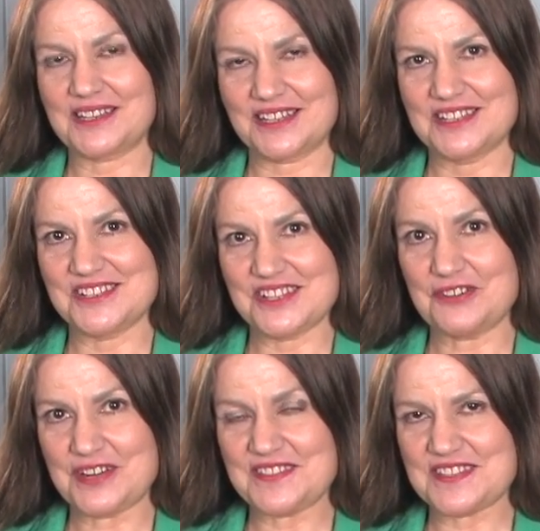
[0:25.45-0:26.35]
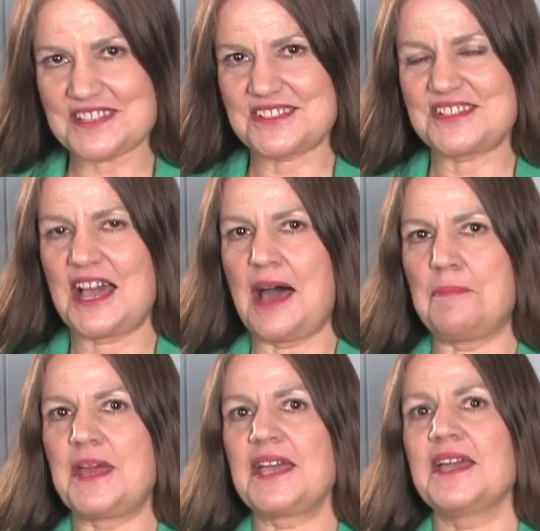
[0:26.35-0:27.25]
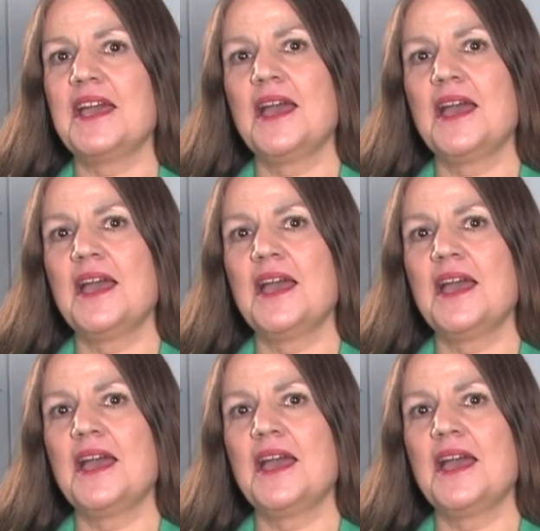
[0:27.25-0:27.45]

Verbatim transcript: considering this topic,